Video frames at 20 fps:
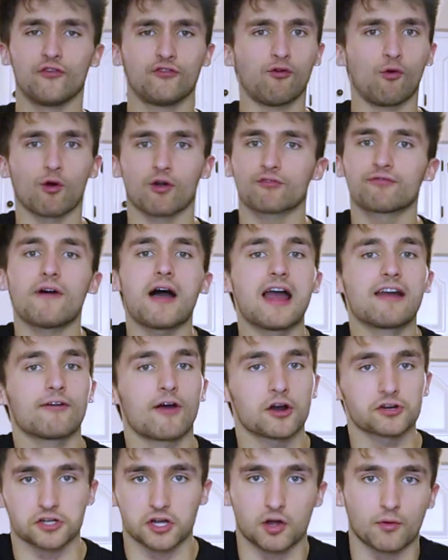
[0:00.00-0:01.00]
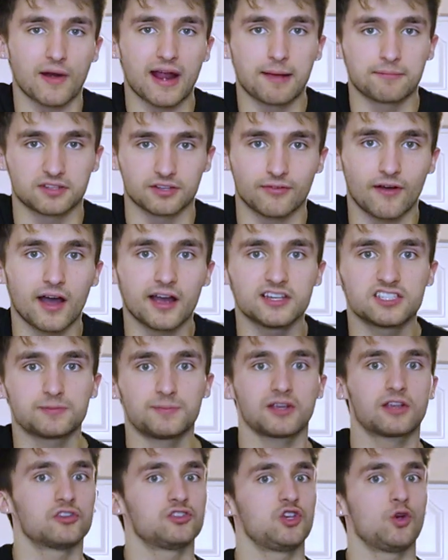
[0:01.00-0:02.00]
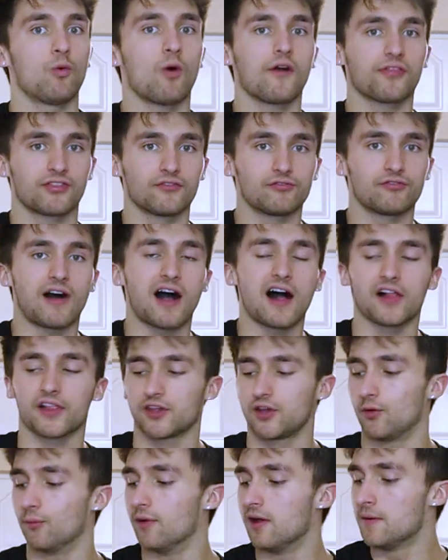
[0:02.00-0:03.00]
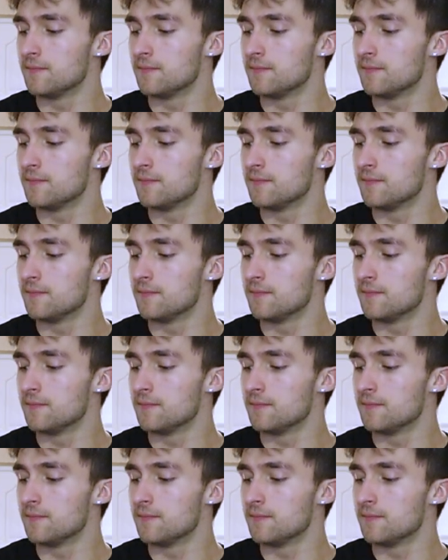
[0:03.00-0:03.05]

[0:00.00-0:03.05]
400 or 500 grams of ice because you want the volume.